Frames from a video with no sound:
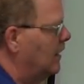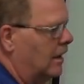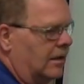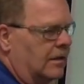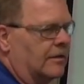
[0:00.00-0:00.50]

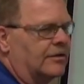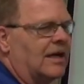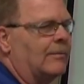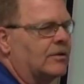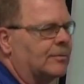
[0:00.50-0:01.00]
The
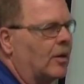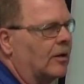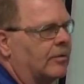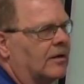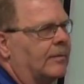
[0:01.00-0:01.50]
champion
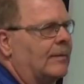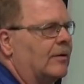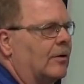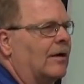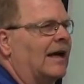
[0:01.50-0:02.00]
spark plug, people
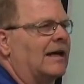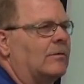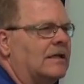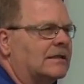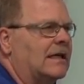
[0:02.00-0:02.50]
don't like it
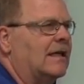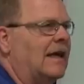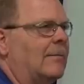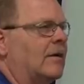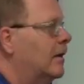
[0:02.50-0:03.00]
when you say
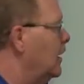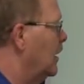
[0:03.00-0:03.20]
that, but